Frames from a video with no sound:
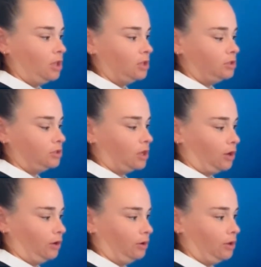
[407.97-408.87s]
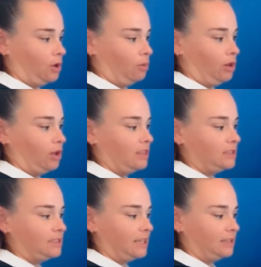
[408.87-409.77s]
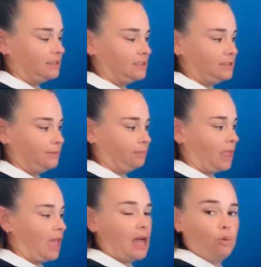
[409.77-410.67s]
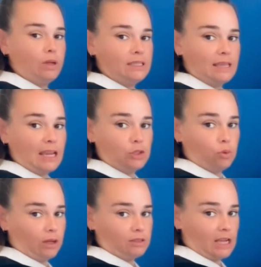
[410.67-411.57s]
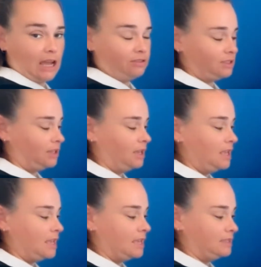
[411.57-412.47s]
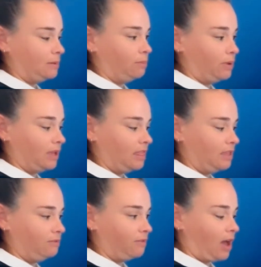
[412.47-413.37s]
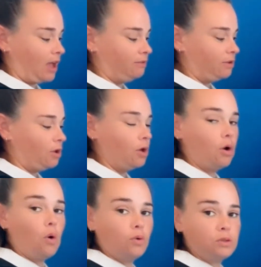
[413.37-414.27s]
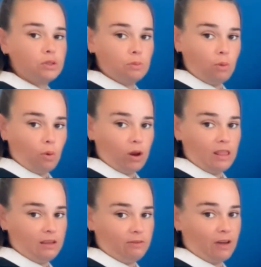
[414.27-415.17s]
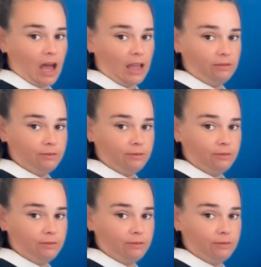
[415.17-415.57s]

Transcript: So we look at the 6 and we say to ourselves, is it bigger than 5 or smaller than 5?